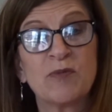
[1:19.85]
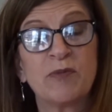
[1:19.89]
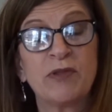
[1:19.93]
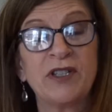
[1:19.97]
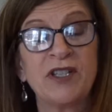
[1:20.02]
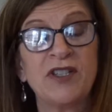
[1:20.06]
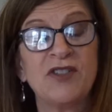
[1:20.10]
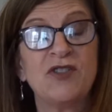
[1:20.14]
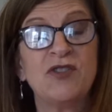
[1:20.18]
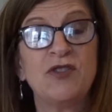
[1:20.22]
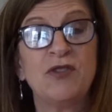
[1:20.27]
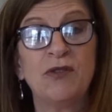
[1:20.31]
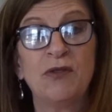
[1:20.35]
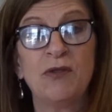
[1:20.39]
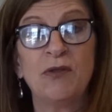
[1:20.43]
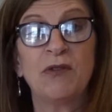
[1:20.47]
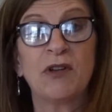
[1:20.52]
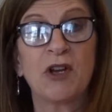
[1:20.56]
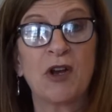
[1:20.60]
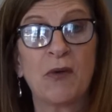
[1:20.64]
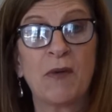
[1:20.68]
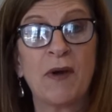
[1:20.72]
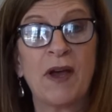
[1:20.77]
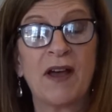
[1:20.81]
please do
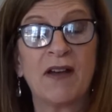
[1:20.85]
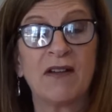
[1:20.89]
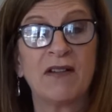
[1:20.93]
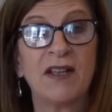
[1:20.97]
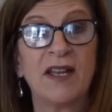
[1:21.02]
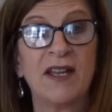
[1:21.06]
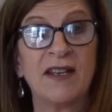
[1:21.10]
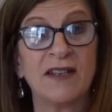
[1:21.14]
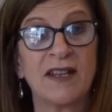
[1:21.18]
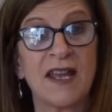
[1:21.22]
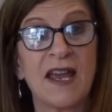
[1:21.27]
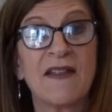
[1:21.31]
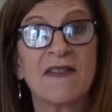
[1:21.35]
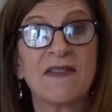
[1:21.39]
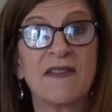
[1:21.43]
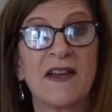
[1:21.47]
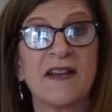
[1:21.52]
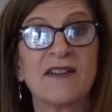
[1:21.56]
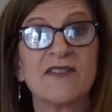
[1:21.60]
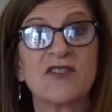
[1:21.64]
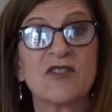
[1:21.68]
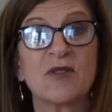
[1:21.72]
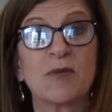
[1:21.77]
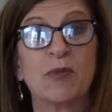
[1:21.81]
go out and get
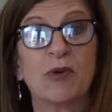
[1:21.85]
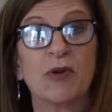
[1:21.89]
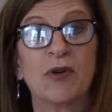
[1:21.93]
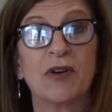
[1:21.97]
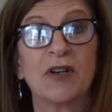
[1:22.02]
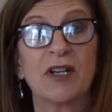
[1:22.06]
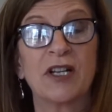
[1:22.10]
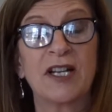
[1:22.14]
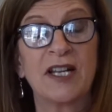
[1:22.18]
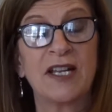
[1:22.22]
that support.